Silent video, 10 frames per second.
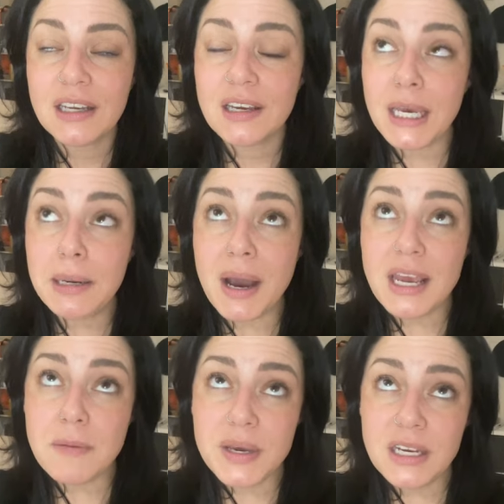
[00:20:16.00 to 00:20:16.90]
in my
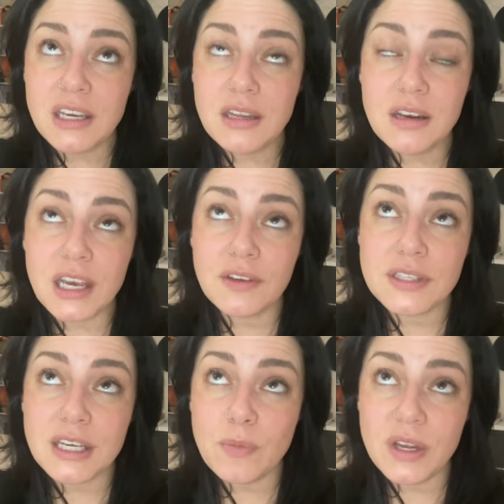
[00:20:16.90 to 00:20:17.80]
opinion, if
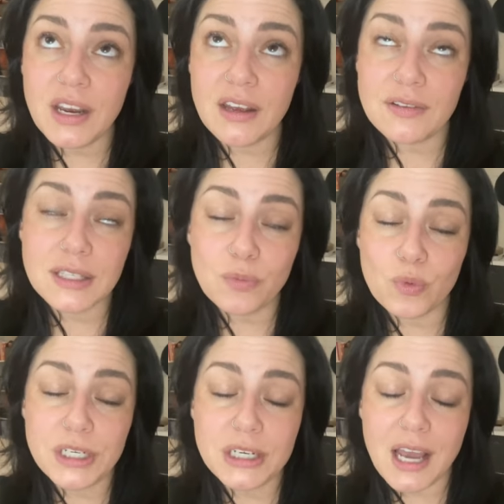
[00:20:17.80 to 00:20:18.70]
someone, if some
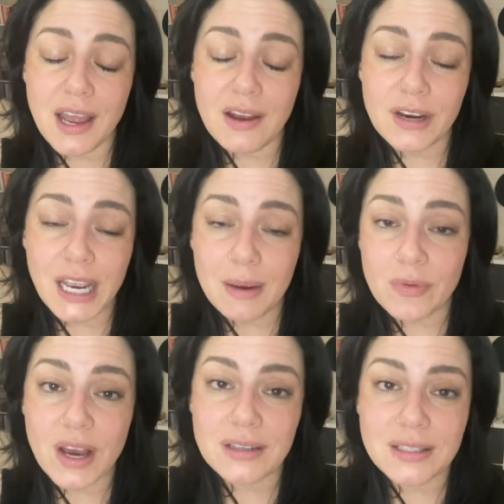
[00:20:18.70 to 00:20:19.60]
rich guy ever came
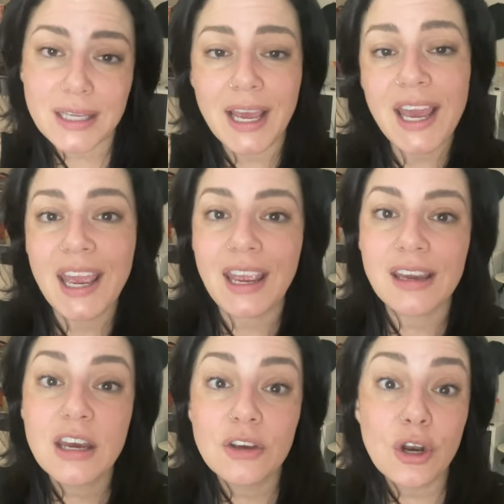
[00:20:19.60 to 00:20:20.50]
around and said, Hey,
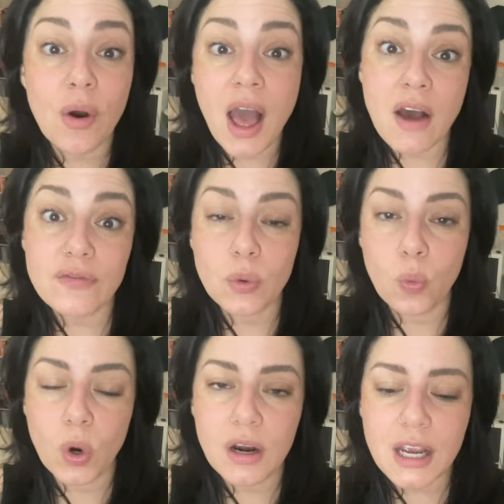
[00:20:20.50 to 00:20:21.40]
you don't have to
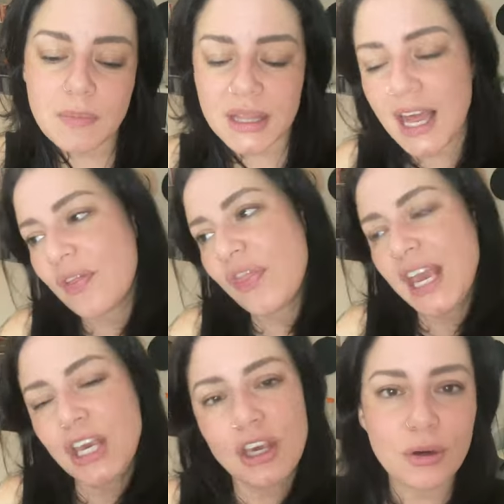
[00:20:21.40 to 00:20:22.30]
work, I'd be like,
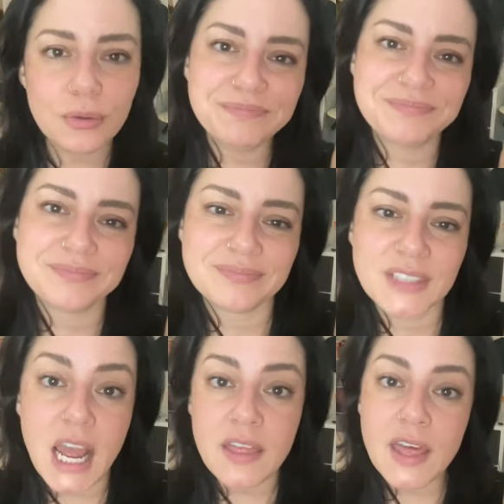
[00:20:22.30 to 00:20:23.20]
Thank you.
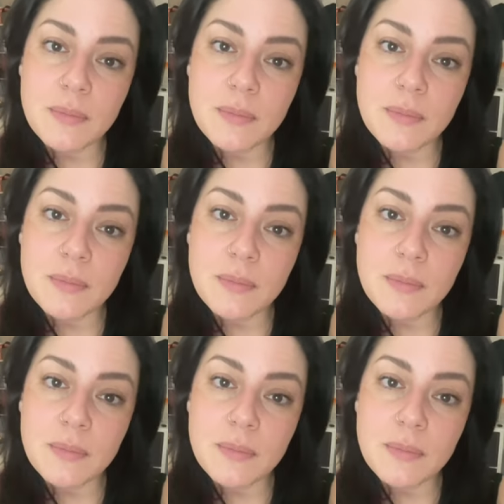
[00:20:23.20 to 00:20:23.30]
And then I'd